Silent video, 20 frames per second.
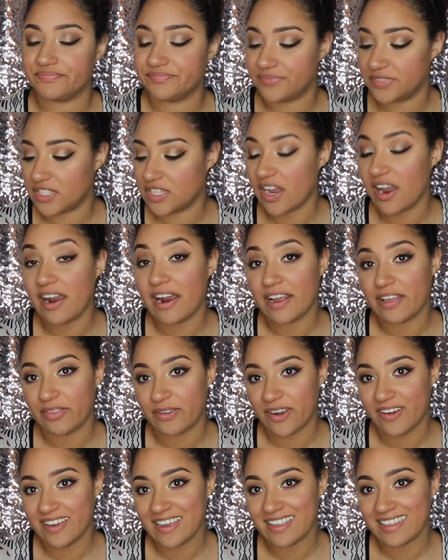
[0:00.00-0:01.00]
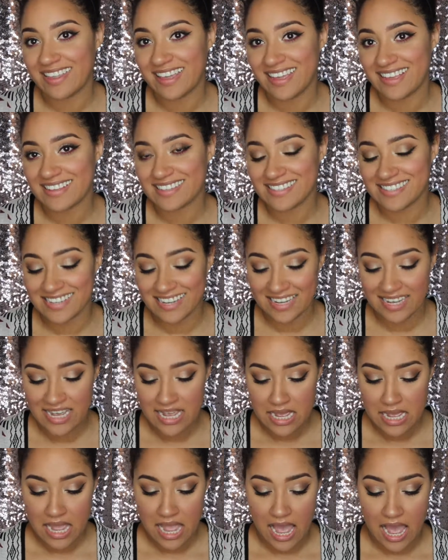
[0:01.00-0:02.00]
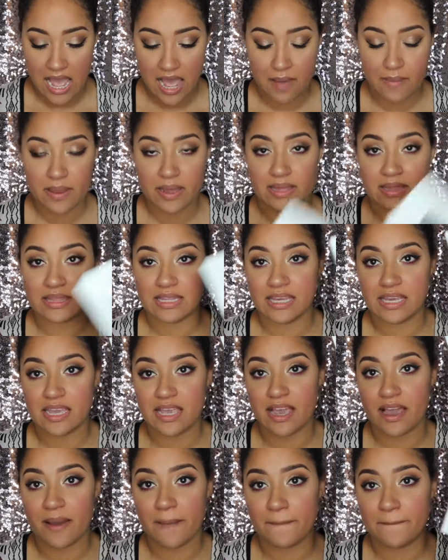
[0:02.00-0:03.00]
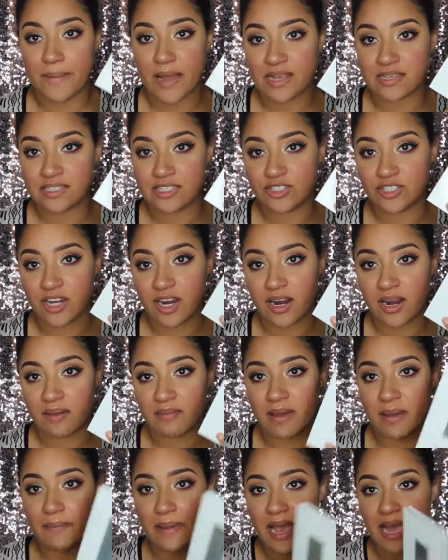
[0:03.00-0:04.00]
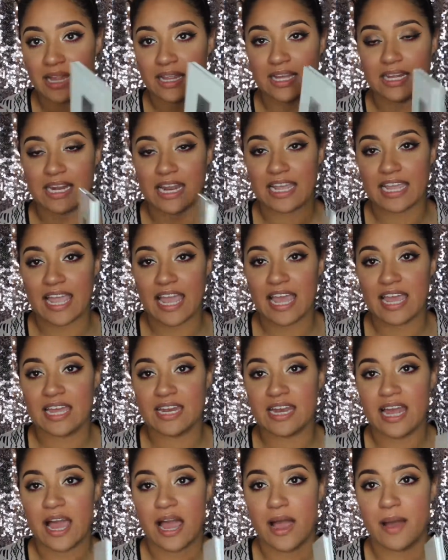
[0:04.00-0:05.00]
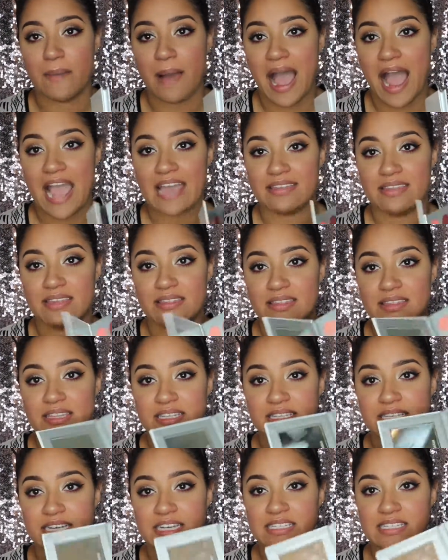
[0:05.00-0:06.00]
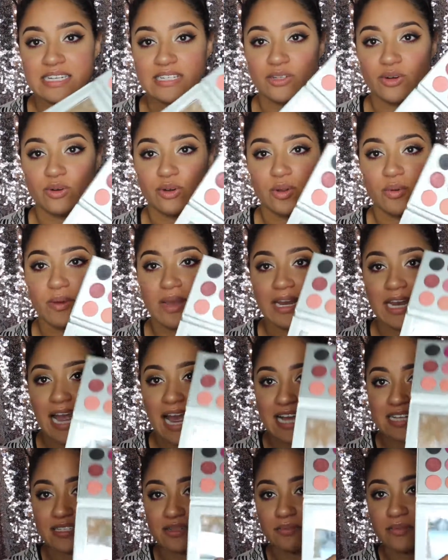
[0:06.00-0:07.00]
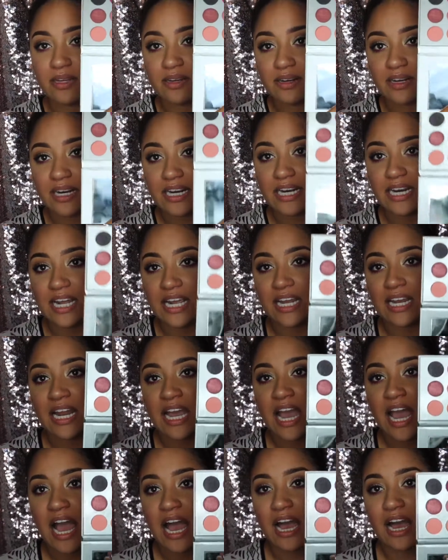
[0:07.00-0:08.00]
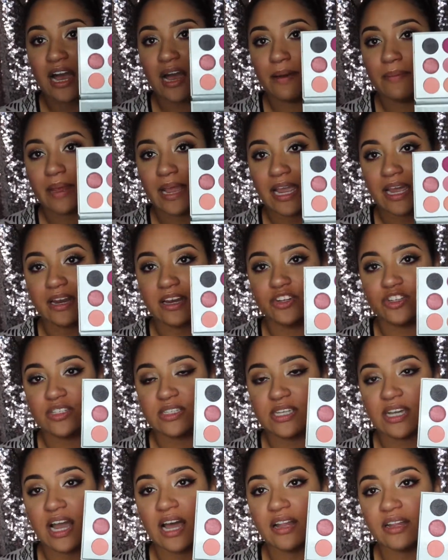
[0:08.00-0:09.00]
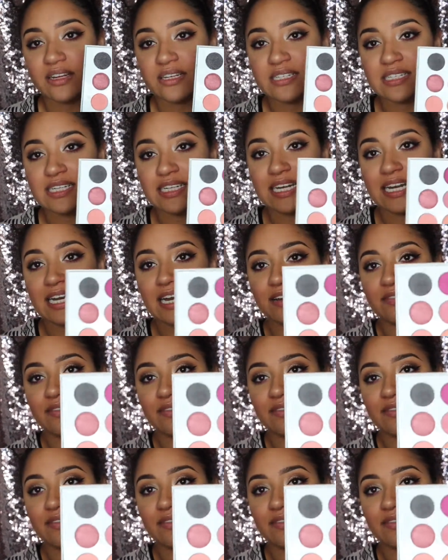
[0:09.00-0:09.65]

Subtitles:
Sorry, throwing things. The Boxycharm palette, again, I think that this thing is a total win. It has a mirror in it, and just the colors in it and